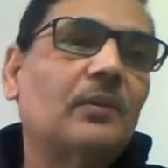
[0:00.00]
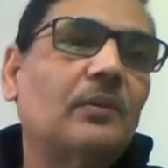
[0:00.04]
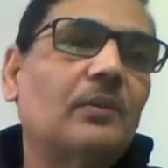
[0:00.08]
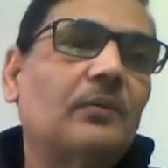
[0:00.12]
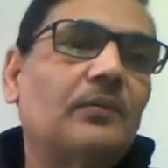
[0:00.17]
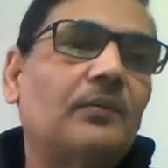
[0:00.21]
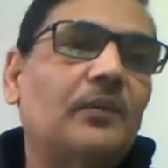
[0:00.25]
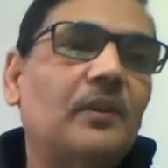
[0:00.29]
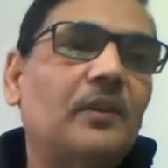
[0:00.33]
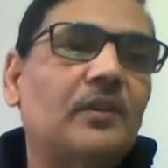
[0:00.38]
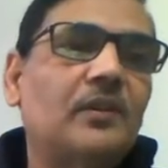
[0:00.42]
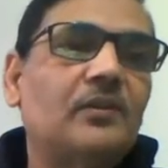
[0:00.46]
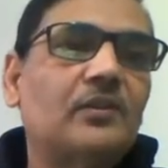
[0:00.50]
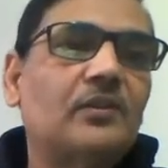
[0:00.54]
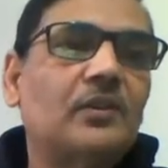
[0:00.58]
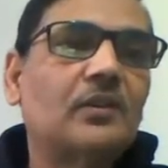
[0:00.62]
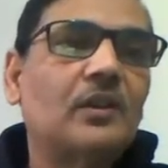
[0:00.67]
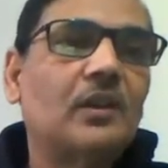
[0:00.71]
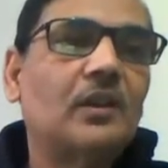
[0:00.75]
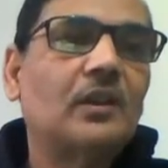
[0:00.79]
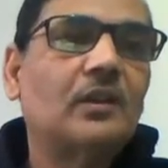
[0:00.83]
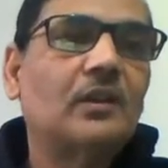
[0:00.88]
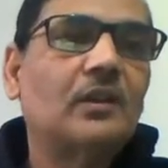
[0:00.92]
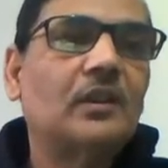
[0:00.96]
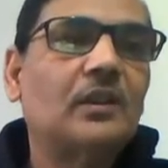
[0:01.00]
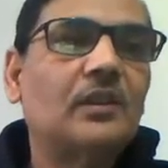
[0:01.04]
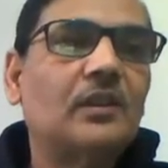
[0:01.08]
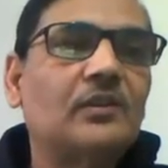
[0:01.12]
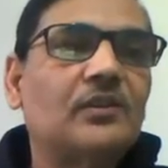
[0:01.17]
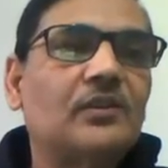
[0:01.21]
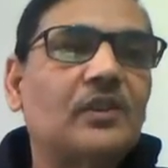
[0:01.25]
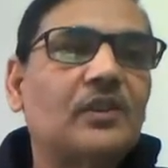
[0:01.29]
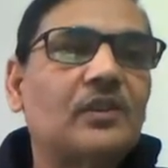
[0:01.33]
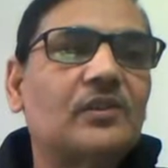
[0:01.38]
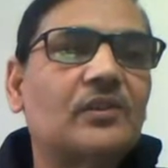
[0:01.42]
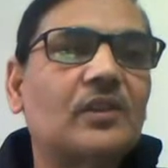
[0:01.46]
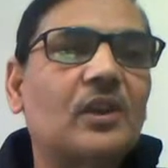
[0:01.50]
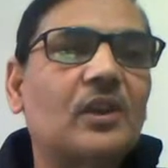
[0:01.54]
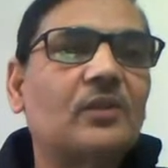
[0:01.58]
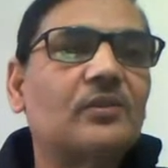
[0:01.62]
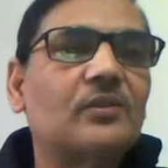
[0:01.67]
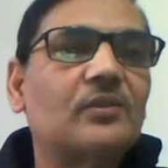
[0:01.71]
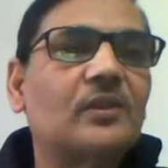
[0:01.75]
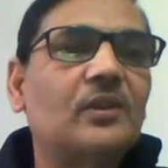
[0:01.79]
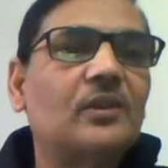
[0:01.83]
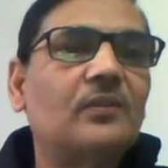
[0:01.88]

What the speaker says: feet, then 6,000